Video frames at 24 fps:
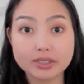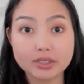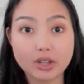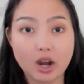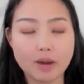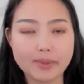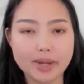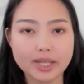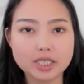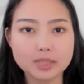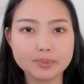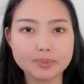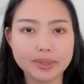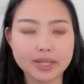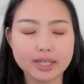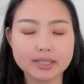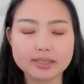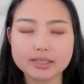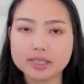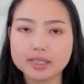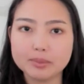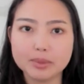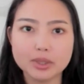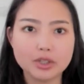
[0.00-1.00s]
comments,
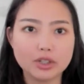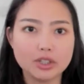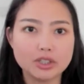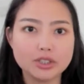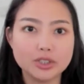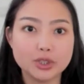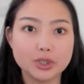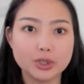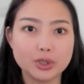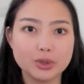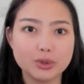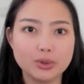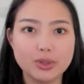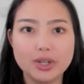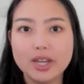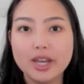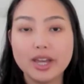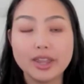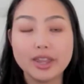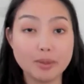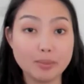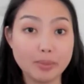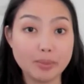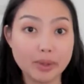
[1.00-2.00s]
because similar to
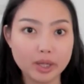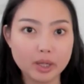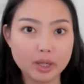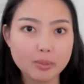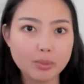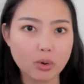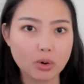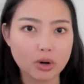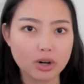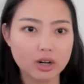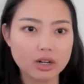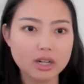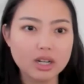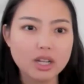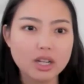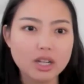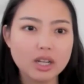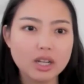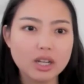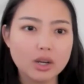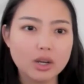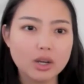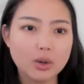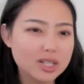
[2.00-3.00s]
the billboard,
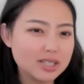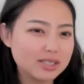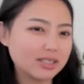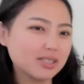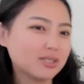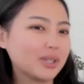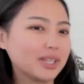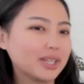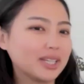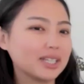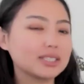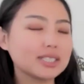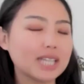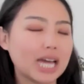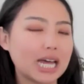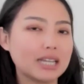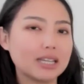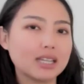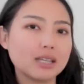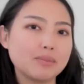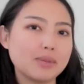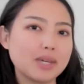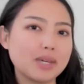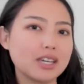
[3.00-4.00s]
what is this really
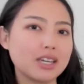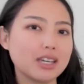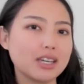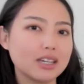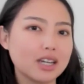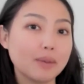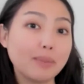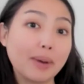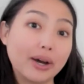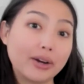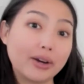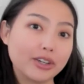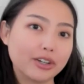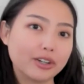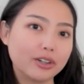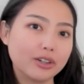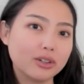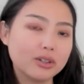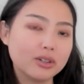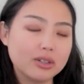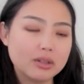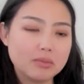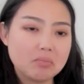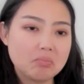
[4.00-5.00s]
telling me about you?
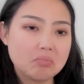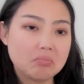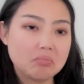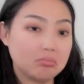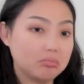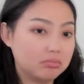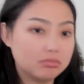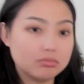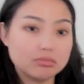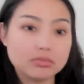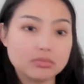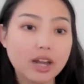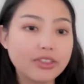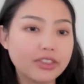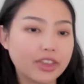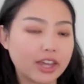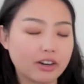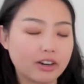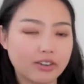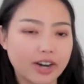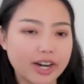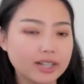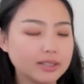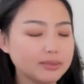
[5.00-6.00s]

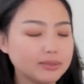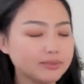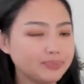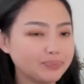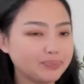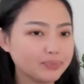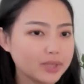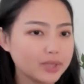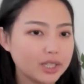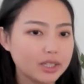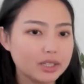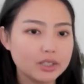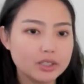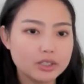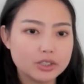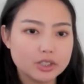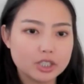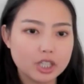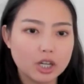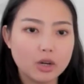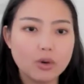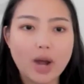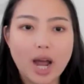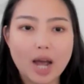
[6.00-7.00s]
Nothing, right?
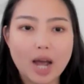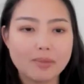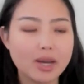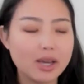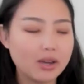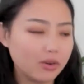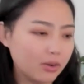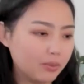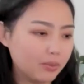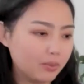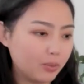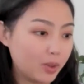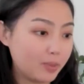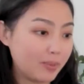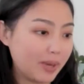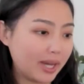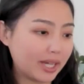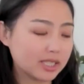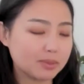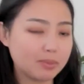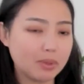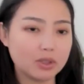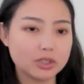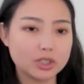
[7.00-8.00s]
So how might we make
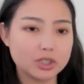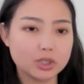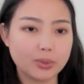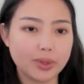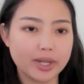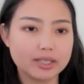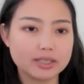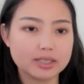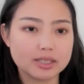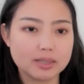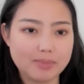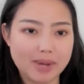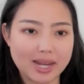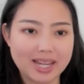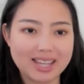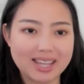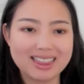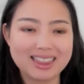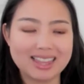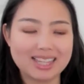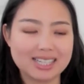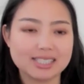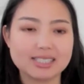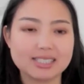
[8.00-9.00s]
small tweaks to make
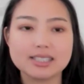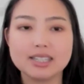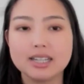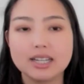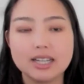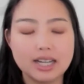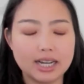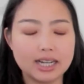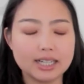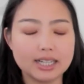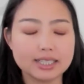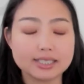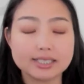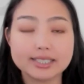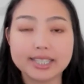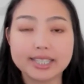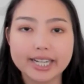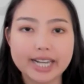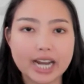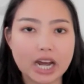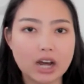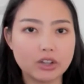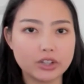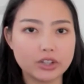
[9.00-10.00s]
this
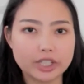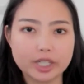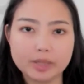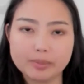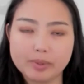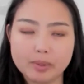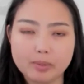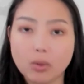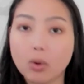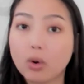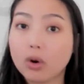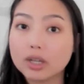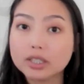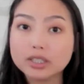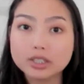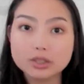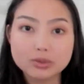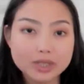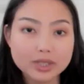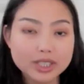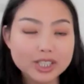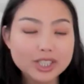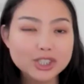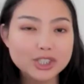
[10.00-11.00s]
stand out a little bit more and to
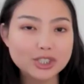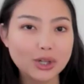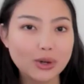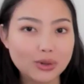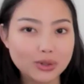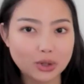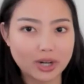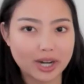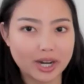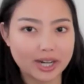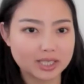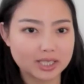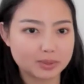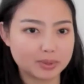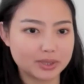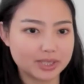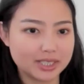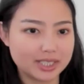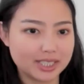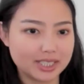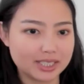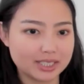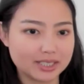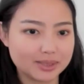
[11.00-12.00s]
really show your
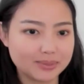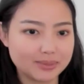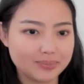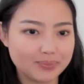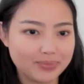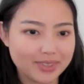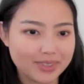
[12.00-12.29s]
expertise?